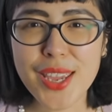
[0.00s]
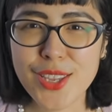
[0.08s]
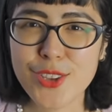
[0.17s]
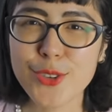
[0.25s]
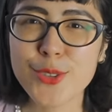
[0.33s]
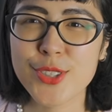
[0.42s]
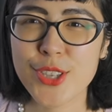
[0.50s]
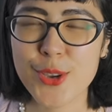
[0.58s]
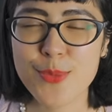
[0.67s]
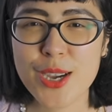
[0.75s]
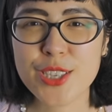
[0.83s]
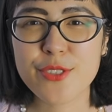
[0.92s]
Thank you
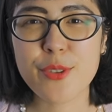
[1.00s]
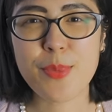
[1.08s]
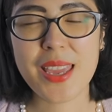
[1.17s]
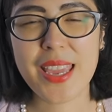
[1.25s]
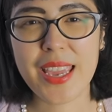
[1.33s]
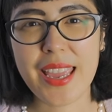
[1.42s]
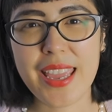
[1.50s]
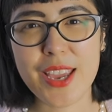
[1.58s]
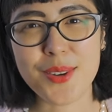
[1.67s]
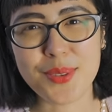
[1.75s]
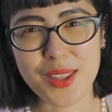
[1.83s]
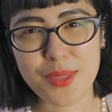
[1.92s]
so much for being
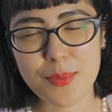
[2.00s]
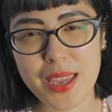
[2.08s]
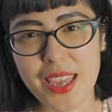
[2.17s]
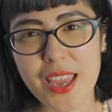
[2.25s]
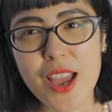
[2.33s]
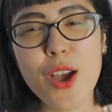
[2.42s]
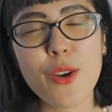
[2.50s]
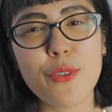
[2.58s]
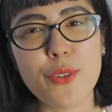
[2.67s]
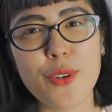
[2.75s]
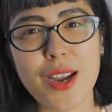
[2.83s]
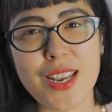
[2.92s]
here with me
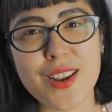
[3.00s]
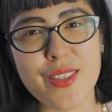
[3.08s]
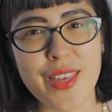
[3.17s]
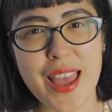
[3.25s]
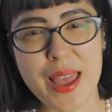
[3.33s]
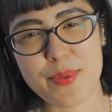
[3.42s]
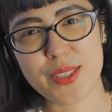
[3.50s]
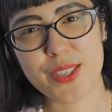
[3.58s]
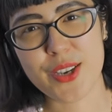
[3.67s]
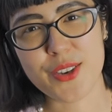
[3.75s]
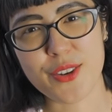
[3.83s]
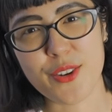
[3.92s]
for another
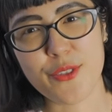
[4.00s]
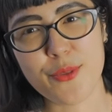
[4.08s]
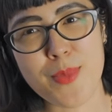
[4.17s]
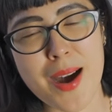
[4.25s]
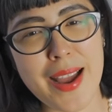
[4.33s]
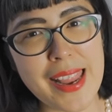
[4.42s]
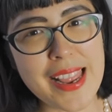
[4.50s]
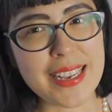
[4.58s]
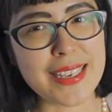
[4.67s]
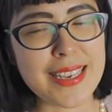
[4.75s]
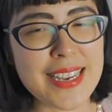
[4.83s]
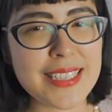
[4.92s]
episode of my
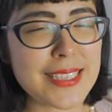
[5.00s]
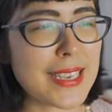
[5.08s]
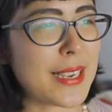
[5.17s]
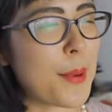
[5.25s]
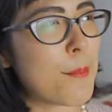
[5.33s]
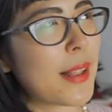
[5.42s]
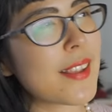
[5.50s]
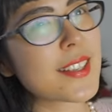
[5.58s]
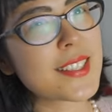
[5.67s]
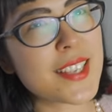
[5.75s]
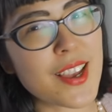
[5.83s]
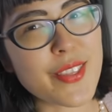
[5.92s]
Knitting
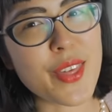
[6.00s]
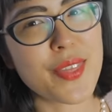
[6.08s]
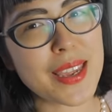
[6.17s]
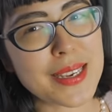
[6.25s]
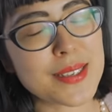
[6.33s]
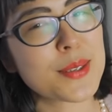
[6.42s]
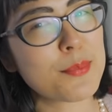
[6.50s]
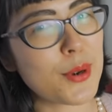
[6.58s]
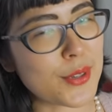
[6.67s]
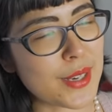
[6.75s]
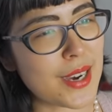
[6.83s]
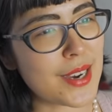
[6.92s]
Plus Other Things
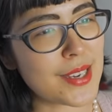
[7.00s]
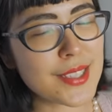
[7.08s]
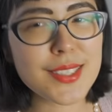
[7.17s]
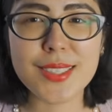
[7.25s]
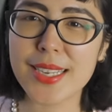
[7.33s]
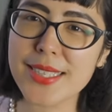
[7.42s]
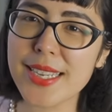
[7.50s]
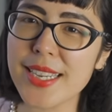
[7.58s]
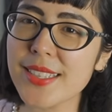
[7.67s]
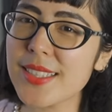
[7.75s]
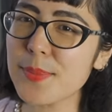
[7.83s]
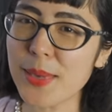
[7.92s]
podcast.
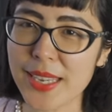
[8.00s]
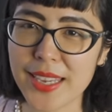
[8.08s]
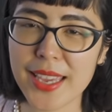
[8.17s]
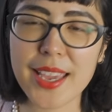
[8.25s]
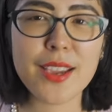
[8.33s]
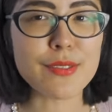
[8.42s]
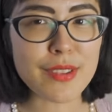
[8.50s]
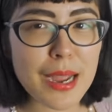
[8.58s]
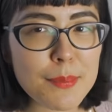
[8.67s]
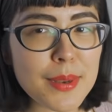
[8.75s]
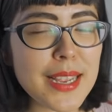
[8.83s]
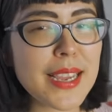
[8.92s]
Knitting and speaking and
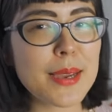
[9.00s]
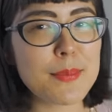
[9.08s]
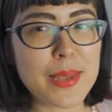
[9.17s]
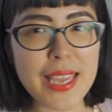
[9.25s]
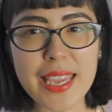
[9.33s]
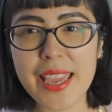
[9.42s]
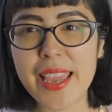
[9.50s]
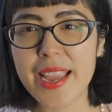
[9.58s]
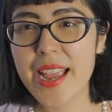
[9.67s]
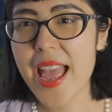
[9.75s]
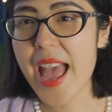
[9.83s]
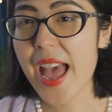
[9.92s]
rambling and
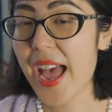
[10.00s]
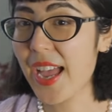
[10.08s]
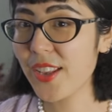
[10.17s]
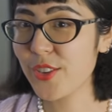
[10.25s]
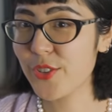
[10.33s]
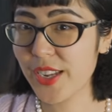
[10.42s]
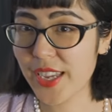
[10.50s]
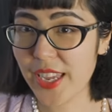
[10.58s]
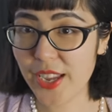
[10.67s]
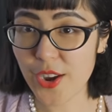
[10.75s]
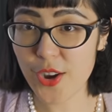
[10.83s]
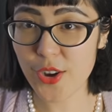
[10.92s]
making and
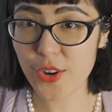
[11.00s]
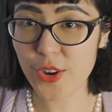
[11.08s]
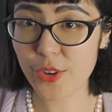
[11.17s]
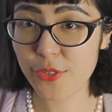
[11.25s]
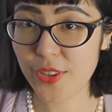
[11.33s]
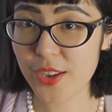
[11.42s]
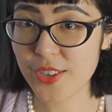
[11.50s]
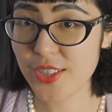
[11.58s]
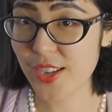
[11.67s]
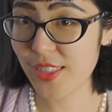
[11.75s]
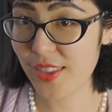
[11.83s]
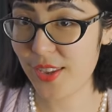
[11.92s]
drinking hot coffee,
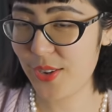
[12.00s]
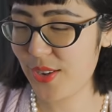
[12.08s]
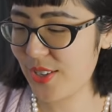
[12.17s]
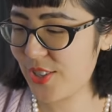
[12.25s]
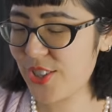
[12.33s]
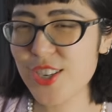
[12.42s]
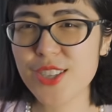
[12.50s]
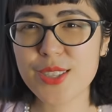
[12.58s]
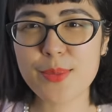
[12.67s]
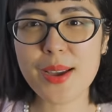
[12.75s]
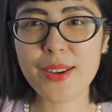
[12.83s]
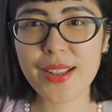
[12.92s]
which I think you can
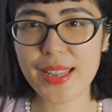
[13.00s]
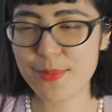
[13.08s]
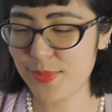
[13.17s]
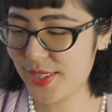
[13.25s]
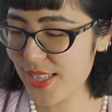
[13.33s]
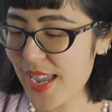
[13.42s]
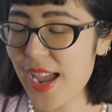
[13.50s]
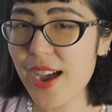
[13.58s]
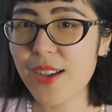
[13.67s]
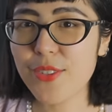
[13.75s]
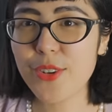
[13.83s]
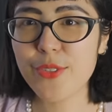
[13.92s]
just about glimpse.
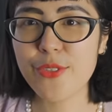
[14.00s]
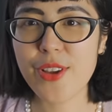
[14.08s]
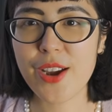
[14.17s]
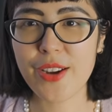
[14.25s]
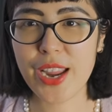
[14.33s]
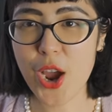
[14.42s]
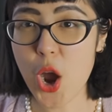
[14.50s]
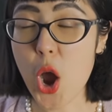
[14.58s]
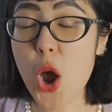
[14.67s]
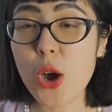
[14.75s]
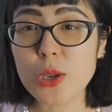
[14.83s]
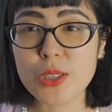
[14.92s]
I've got a very
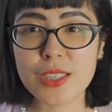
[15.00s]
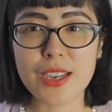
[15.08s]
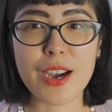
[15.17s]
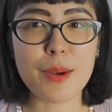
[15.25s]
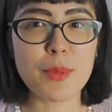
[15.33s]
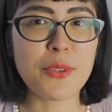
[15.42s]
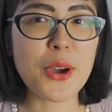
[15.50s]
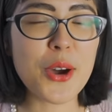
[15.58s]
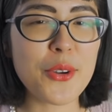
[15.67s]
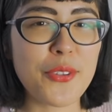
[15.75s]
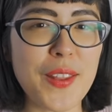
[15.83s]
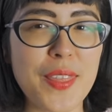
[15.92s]
hot cup of
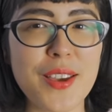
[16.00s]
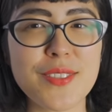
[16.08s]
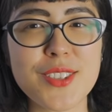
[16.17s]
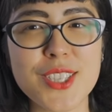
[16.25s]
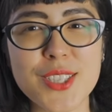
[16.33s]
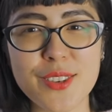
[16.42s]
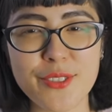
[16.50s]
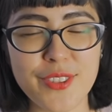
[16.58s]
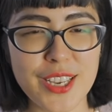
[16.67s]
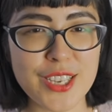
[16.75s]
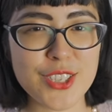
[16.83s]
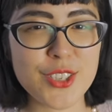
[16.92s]
coffee that I've just
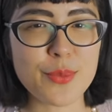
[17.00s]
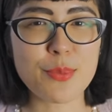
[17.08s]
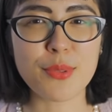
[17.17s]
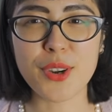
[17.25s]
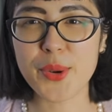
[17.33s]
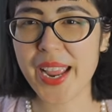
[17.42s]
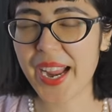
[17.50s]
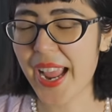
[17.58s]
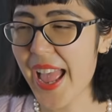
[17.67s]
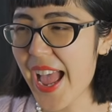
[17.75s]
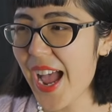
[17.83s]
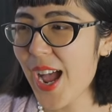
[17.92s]
finished
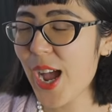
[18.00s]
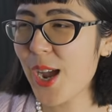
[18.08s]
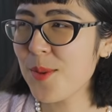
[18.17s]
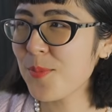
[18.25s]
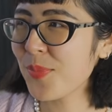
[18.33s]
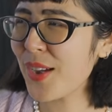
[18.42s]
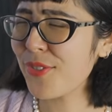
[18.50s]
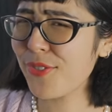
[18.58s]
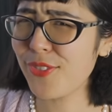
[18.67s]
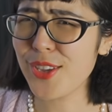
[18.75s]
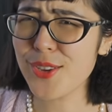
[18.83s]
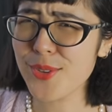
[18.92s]
brewing. Um, a
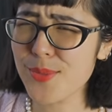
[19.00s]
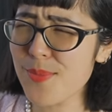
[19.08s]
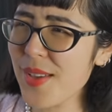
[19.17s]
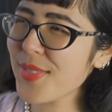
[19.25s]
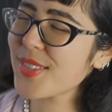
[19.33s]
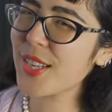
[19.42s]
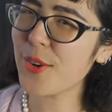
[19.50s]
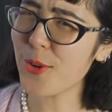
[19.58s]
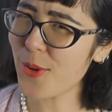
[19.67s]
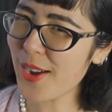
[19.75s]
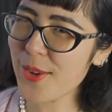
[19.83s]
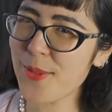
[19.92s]
few months
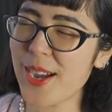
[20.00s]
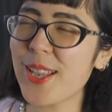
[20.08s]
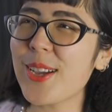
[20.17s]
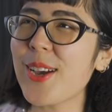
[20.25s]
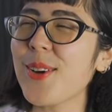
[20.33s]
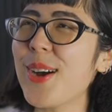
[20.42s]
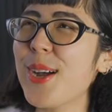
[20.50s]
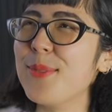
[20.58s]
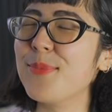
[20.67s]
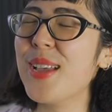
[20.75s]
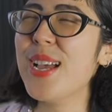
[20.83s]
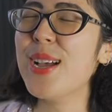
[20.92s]
ago, quite a while ago,
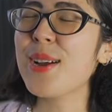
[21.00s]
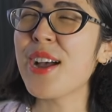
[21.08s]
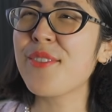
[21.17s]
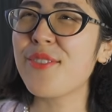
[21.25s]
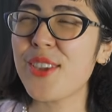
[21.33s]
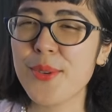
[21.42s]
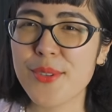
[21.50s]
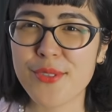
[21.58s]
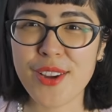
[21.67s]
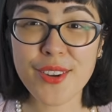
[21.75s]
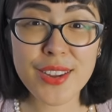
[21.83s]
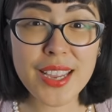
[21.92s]
um, a viewer
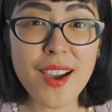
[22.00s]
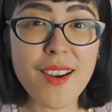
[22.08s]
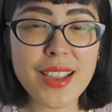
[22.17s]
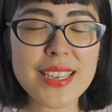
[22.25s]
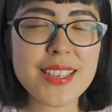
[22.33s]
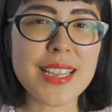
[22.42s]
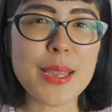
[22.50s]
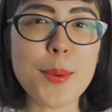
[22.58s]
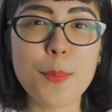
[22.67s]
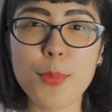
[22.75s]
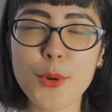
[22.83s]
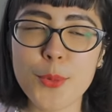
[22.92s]
very
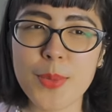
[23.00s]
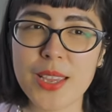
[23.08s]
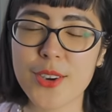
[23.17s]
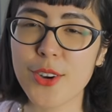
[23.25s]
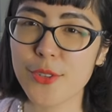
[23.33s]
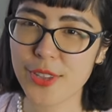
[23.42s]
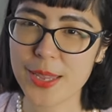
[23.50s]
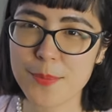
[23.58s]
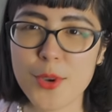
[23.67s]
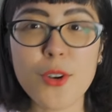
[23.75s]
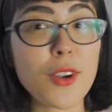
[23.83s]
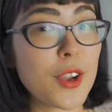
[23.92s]
kindly bought me a coffee
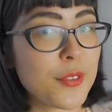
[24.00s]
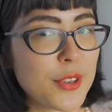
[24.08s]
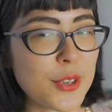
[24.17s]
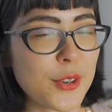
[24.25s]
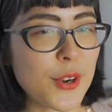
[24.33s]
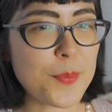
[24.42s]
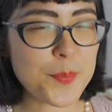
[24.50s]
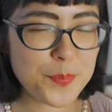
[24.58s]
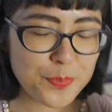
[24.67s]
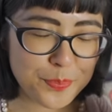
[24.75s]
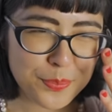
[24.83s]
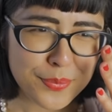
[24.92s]
on ko-fi.com
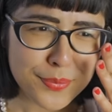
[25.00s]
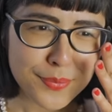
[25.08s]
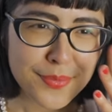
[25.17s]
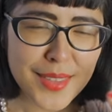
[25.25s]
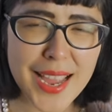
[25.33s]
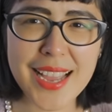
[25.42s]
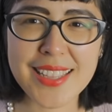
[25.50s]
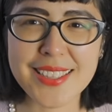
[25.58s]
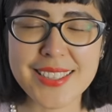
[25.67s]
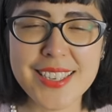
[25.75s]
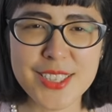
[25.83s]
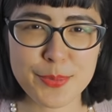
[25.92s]

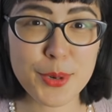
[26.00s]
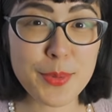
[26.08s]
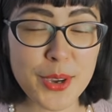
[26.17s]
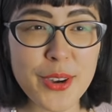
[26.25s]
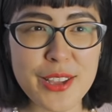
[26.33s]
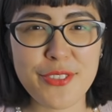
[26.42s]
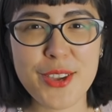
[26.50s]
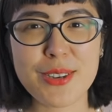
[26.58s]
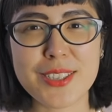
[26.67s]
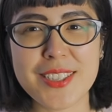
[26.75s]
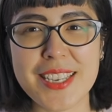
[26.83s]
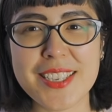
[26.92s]
and she bought me quite a
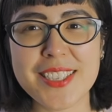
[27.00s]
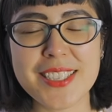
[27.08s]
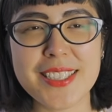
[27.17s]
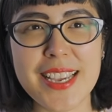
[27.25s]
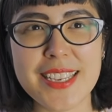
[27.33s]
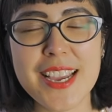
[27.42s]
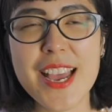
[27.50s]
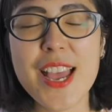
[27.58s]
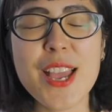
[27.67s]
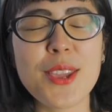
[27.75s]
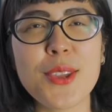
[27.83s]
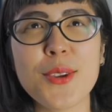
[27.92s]
few actually. And she said,
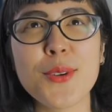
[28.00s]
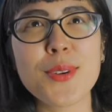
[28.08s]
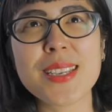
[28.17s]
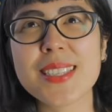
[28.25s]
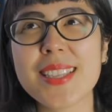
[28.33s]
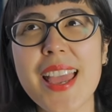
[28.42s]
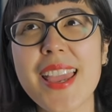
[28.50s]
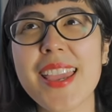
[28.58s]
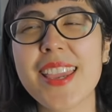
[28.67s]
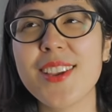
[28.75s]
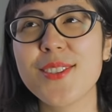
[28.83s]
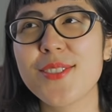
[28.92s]
You always
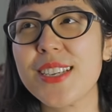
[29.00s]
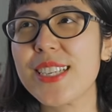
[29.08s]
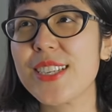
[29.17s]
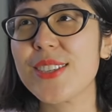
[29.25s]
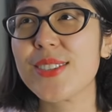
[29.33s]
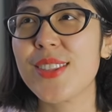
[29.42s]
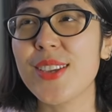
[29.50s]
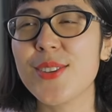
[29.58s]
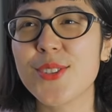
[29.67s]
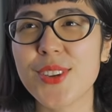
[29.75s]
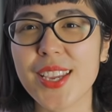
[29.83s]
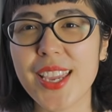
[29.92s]
say in your videos that you're